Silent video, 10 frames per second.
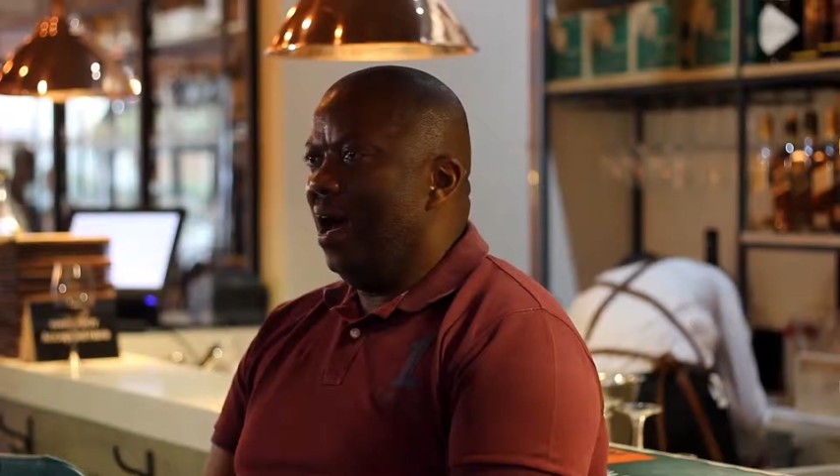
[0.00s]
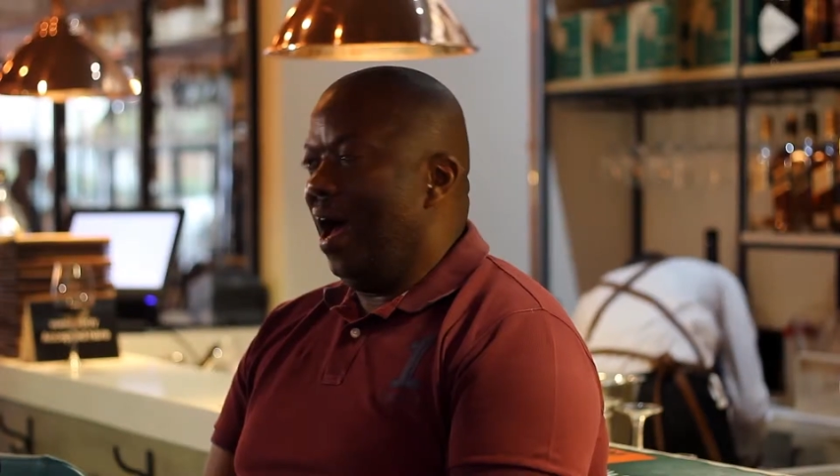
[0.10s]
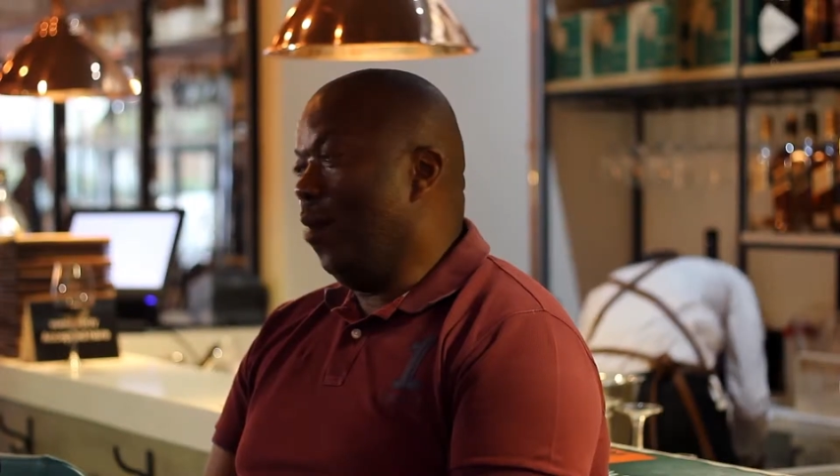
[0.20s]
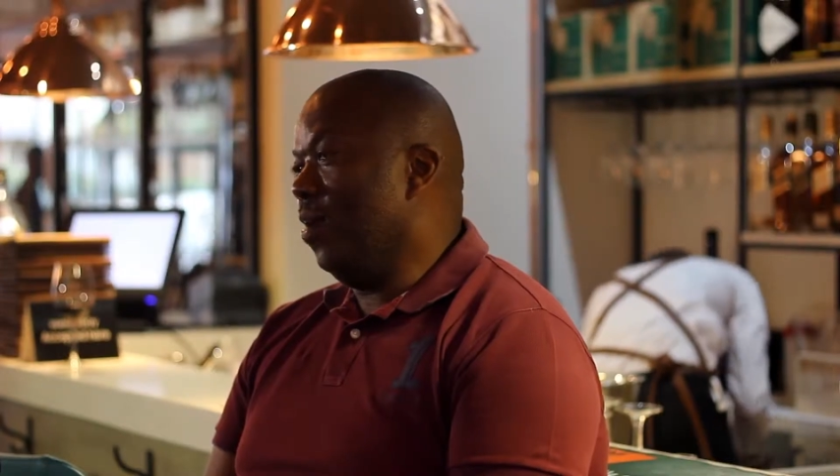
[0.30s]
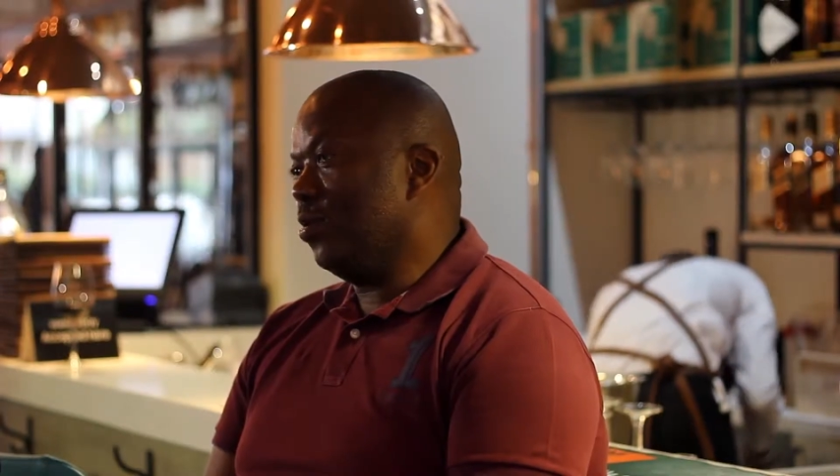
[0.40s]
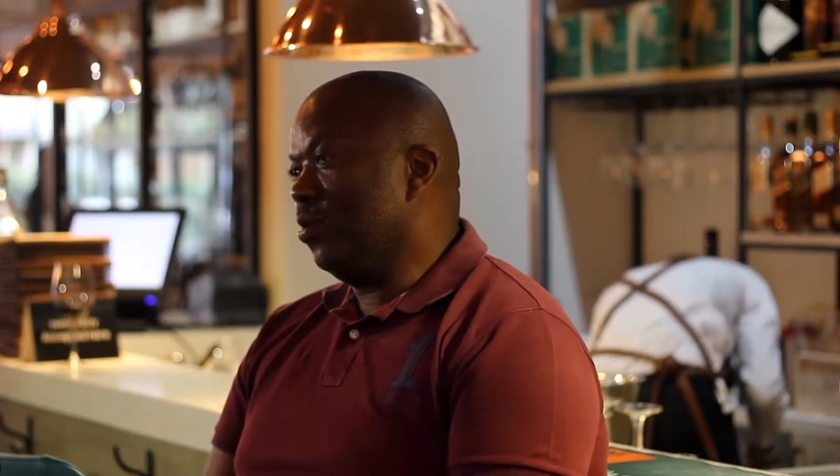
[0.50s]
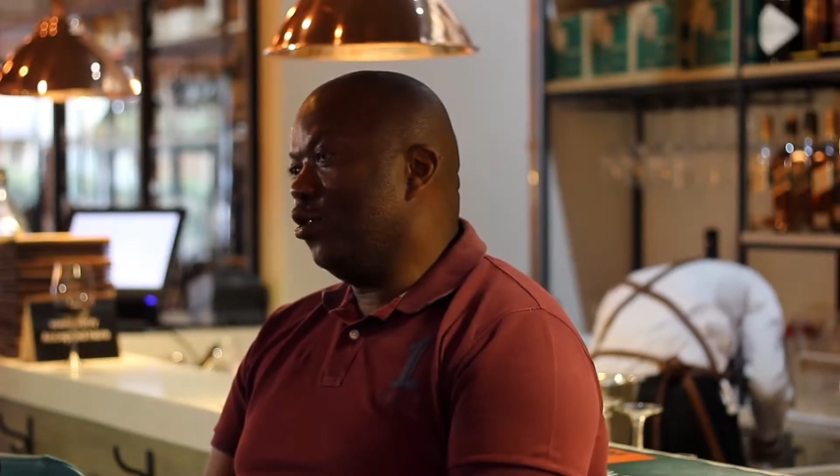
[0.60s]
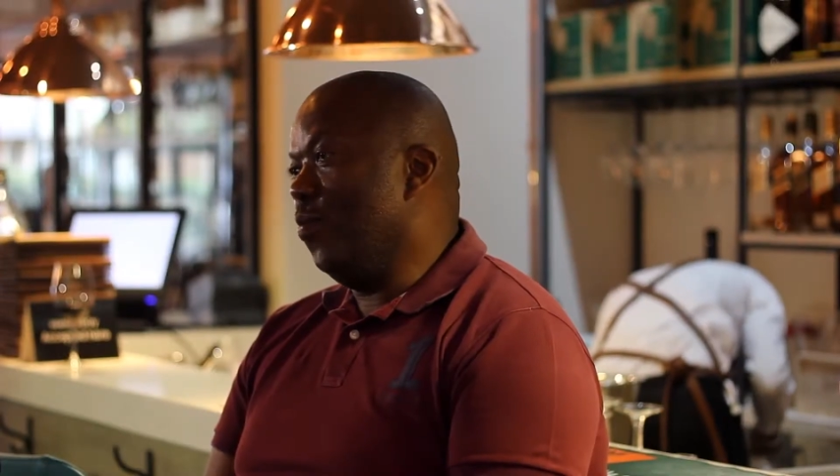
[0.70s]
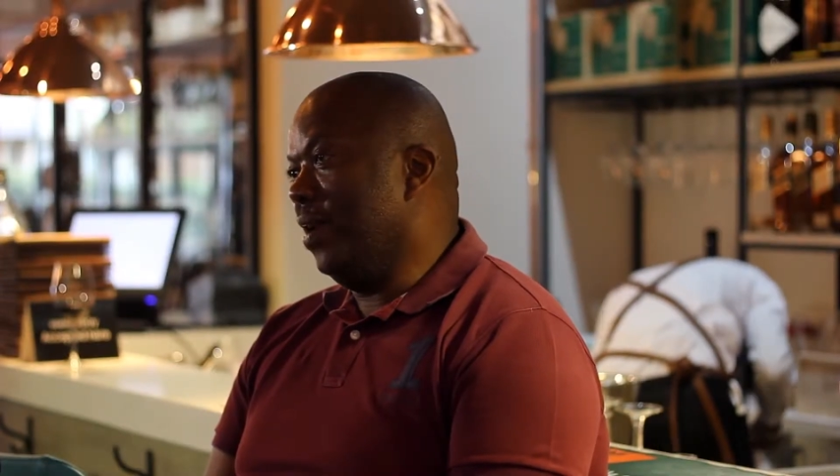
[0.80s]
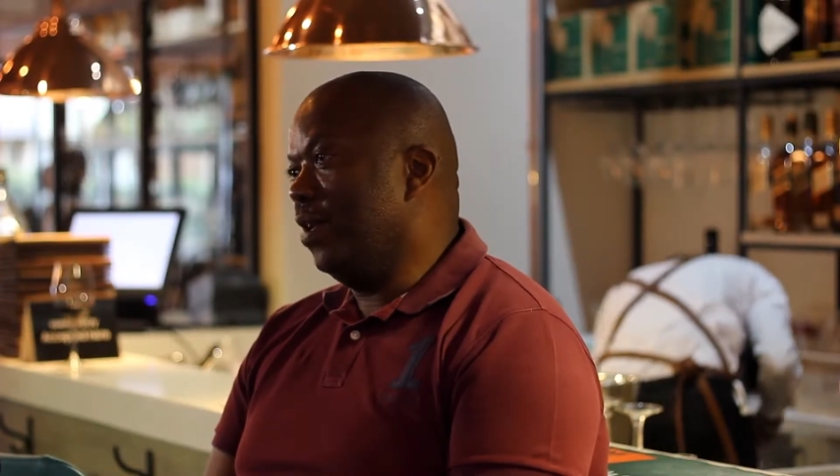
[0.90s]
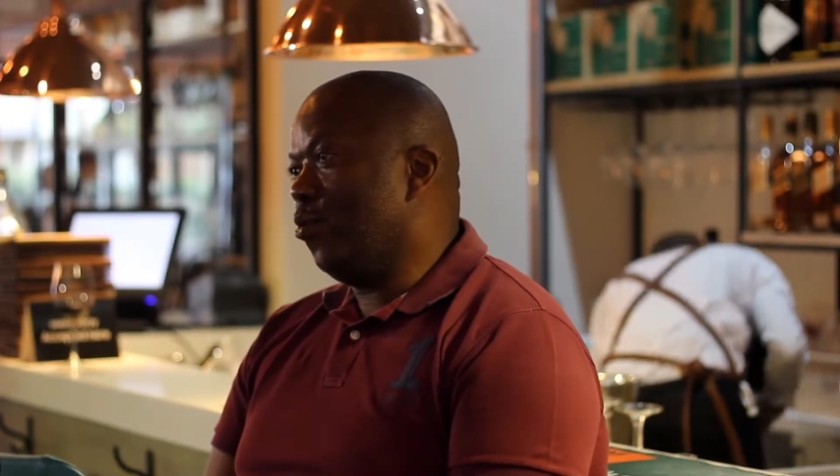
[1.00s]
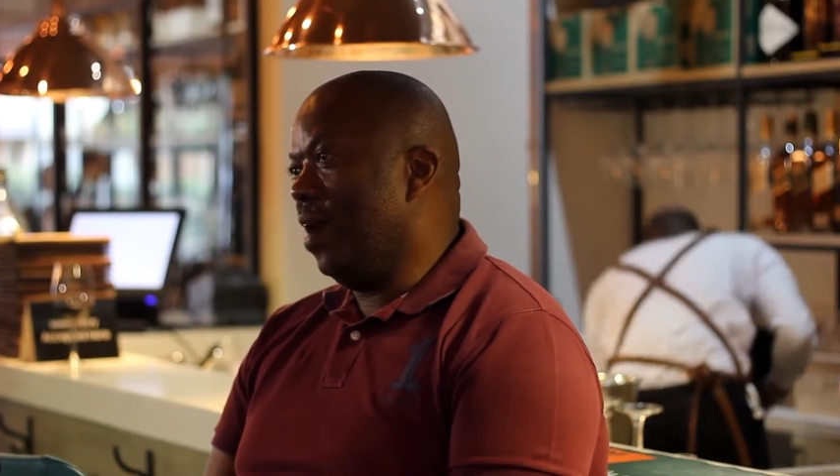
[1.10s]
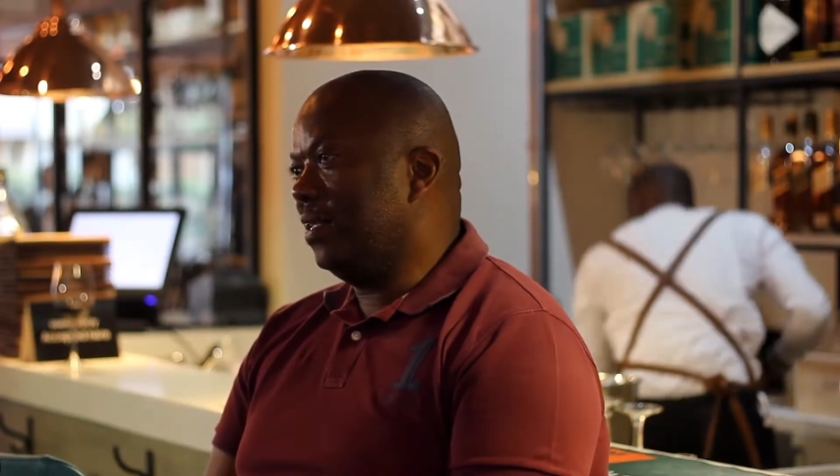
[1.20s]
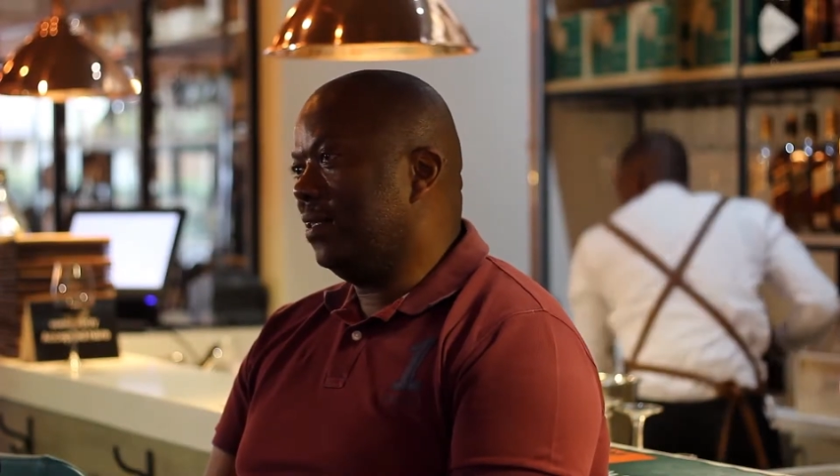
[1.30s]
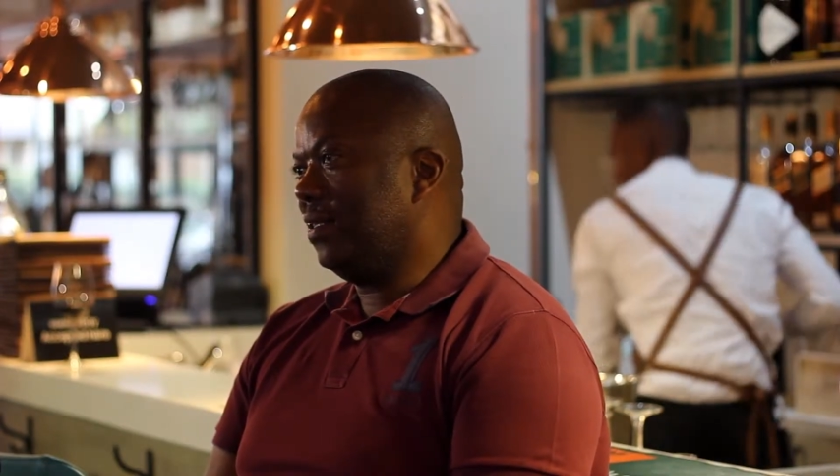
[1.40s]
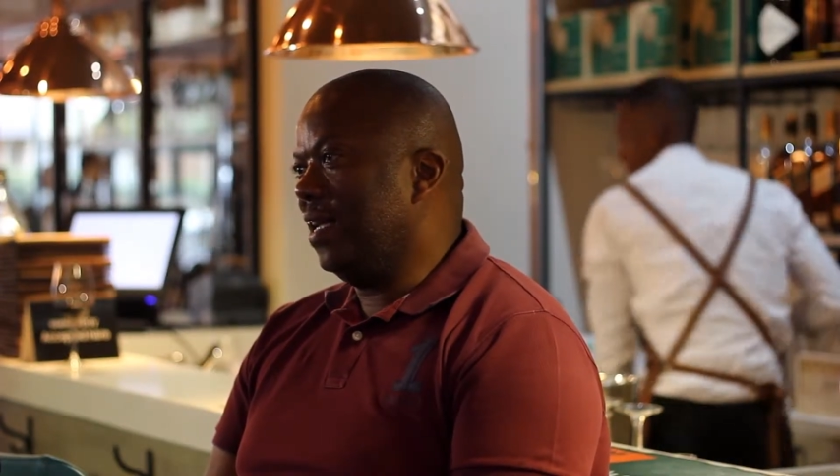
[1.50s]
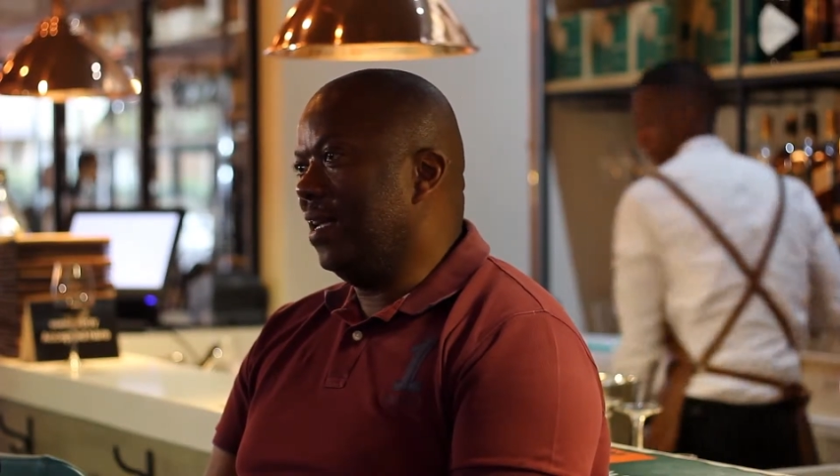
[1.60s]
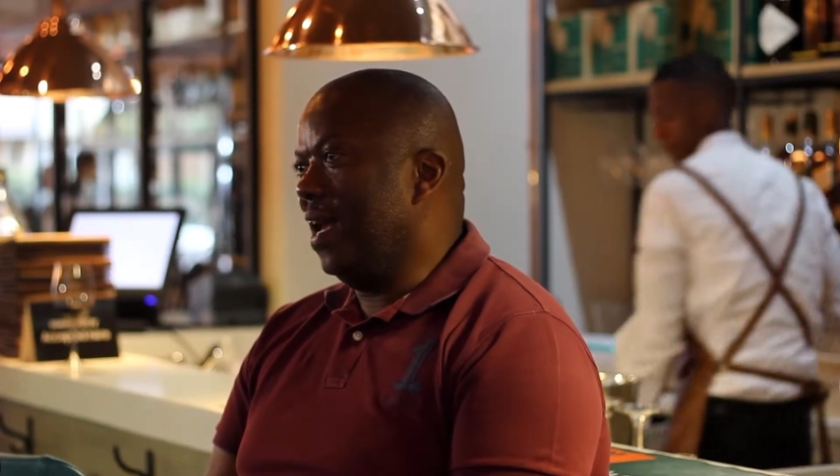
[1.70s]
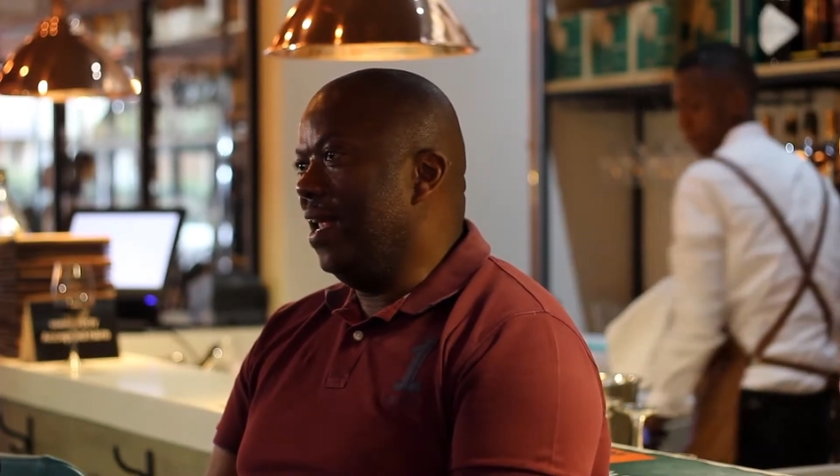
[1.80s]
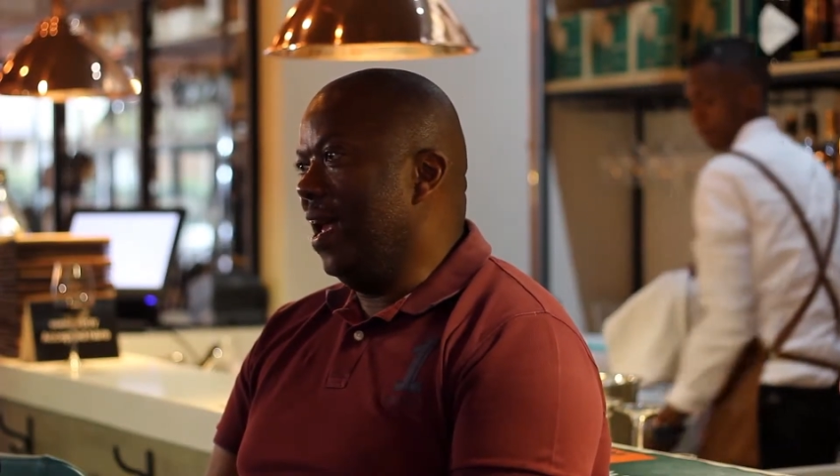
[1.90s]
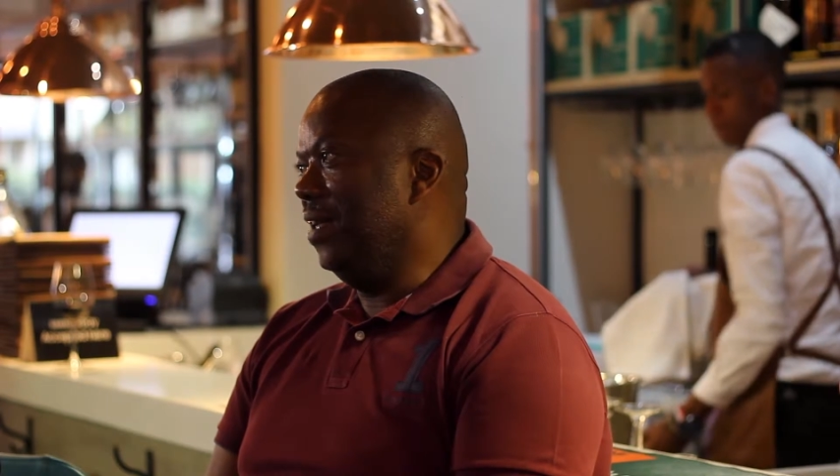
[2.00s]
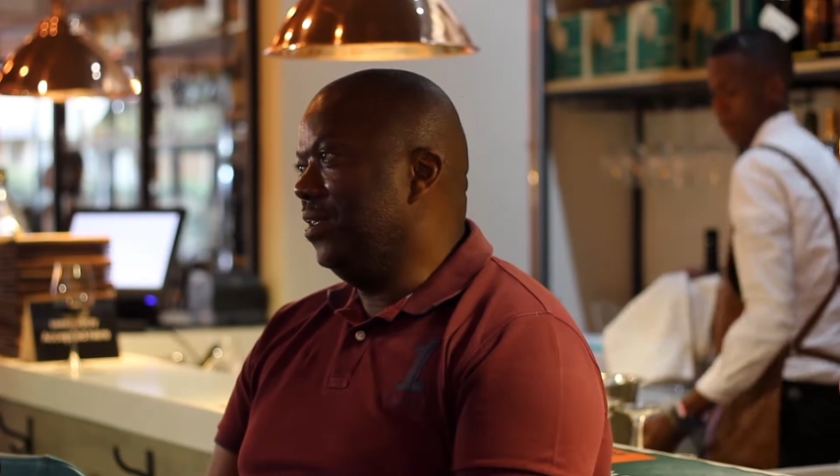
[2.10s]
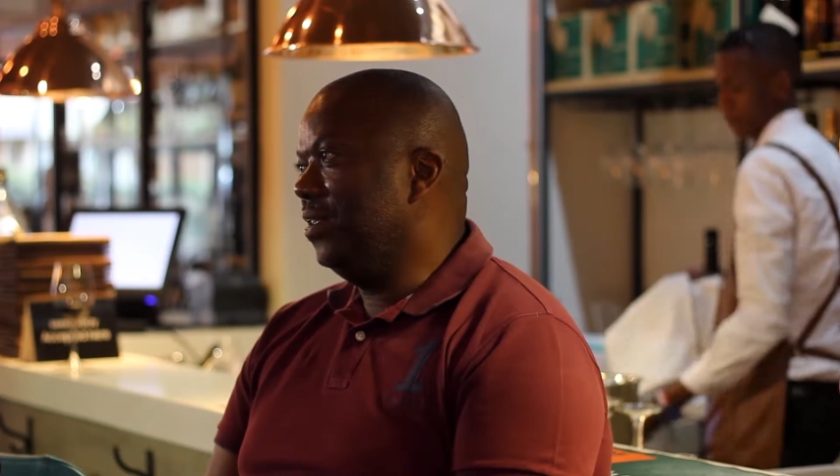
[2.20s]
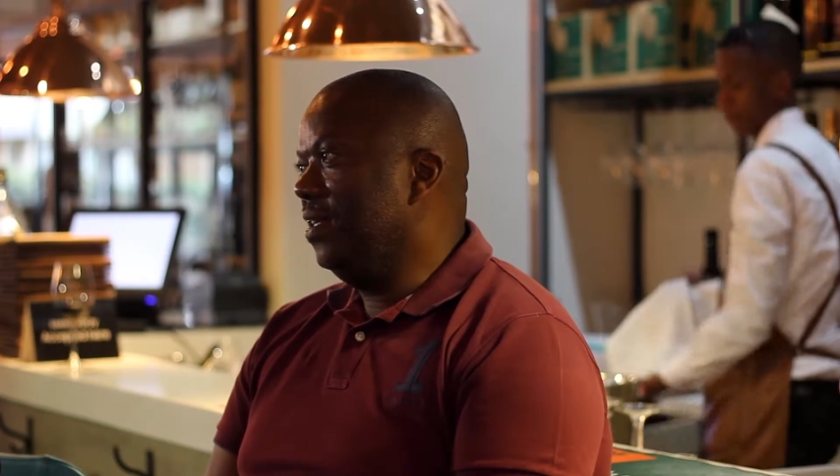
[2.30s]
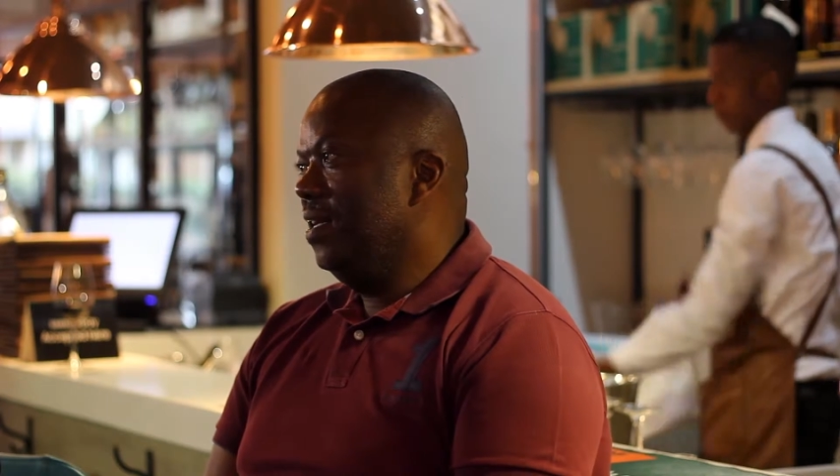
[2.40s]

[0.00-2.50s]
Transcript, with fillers: I was also married quite at an early age.